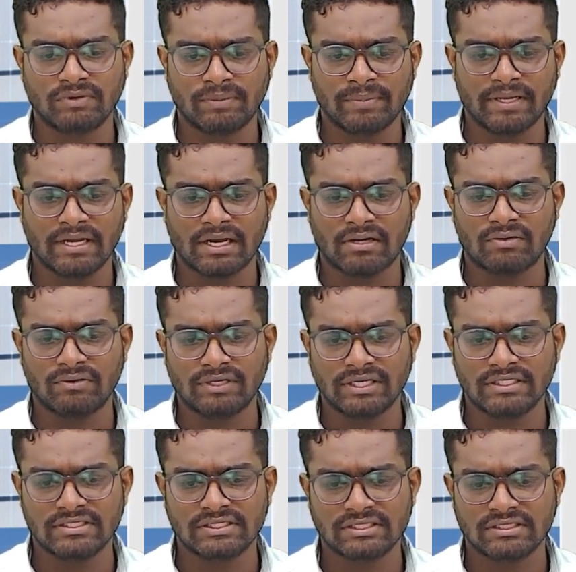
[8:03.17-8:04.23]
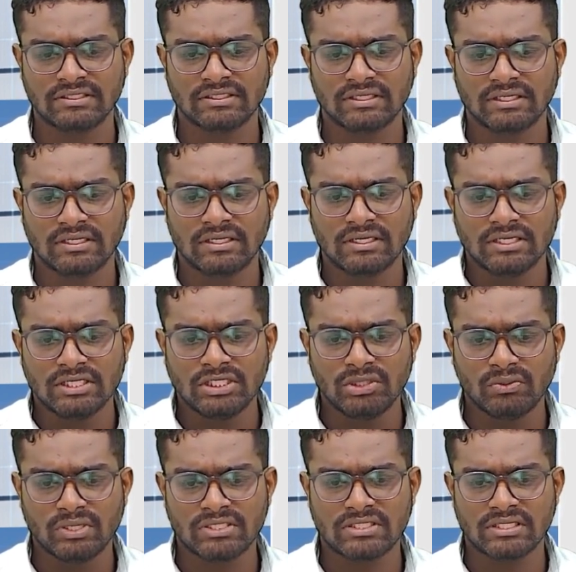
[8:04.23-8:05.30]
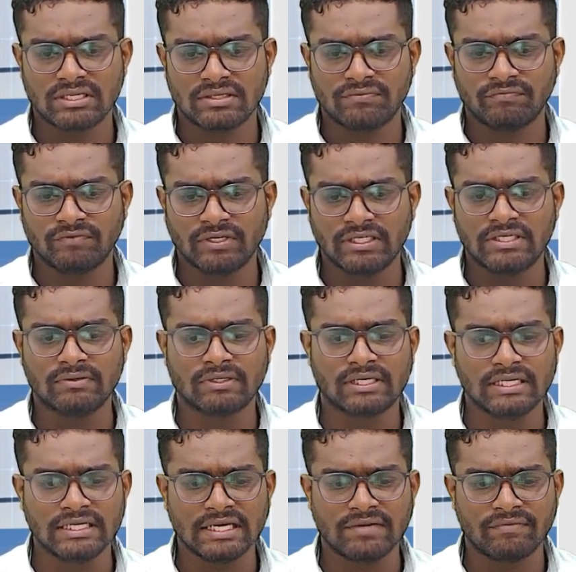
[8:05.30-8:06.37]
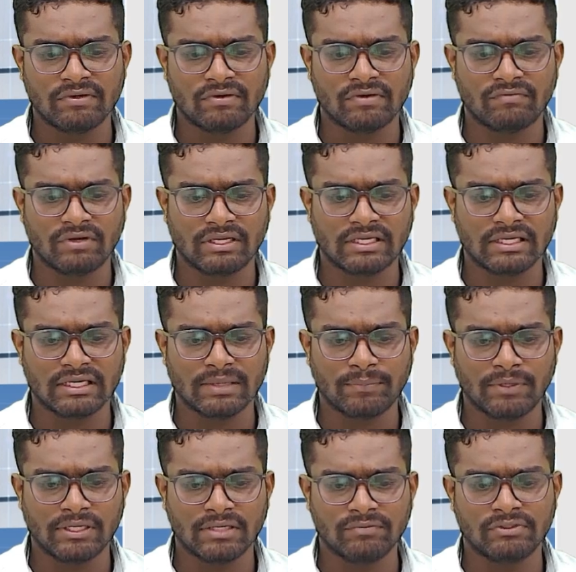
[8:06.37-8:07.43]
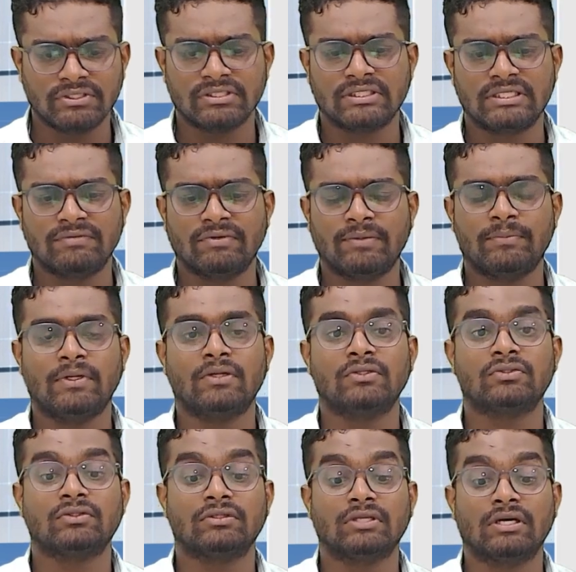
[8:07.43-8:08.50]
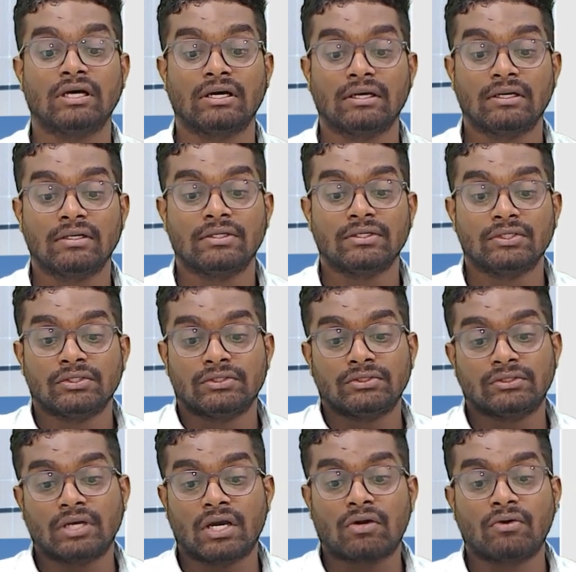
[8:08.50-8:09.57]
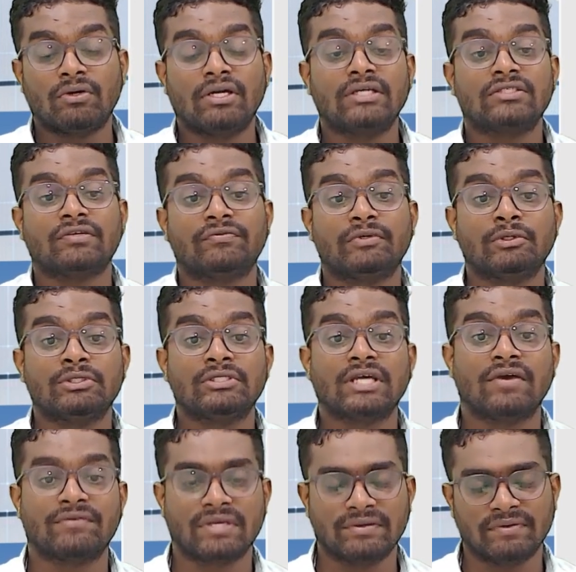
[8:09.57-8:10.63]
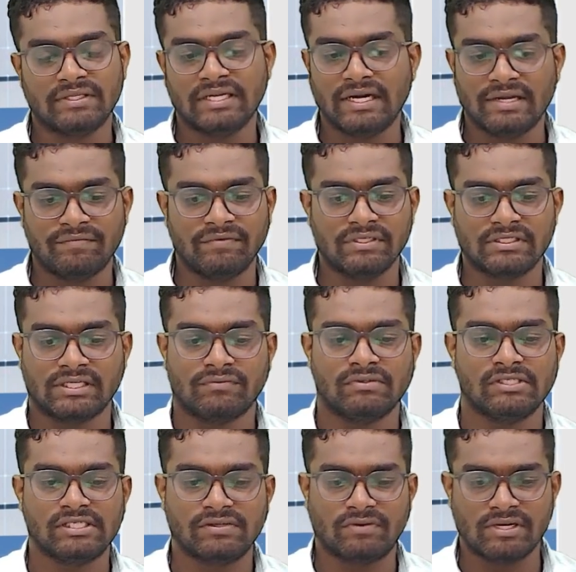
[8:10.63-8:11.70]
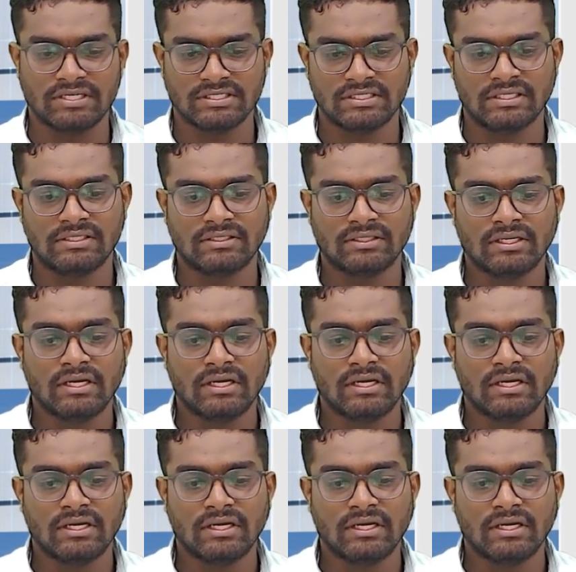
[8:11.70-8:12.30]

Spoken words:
by accountants USA will give a clear view of working capital, which is given below. So the accountants of USA have given their definition. We'll see what is that.